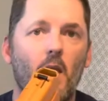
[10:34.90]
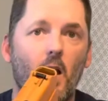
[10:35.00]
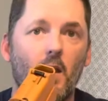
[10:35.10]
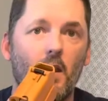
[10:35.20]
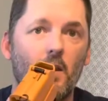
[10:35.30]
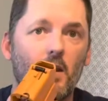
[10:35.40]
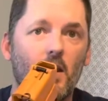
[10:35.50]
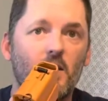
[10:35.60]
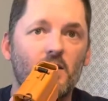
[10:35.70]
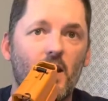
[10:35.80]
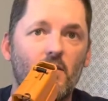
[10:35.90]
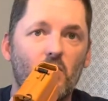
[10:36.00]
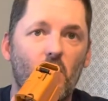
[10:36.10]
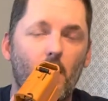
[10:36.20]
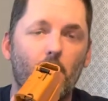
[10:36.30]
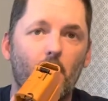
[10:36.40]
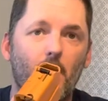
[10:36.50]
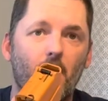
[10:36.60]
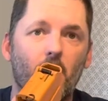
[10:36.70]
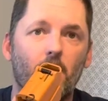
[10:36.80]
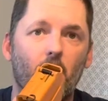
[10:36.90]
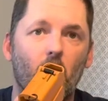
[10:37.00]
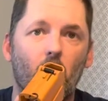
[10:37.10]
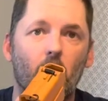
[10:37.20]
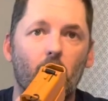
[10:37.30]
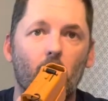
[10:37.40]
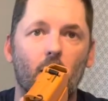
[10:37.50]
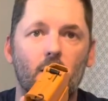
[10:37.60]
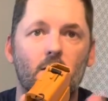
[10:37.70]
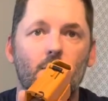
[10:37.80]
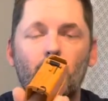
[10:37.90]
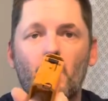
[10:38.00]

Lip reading: Again, saves your thumb from having to flick all the bullets.